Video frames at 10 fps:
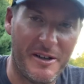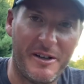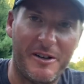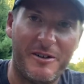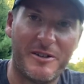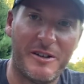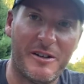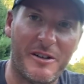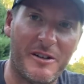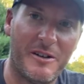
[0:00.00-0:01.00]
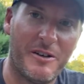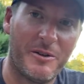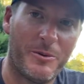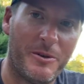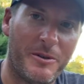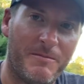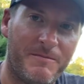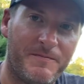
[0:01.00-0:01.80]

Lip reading: Here's another one.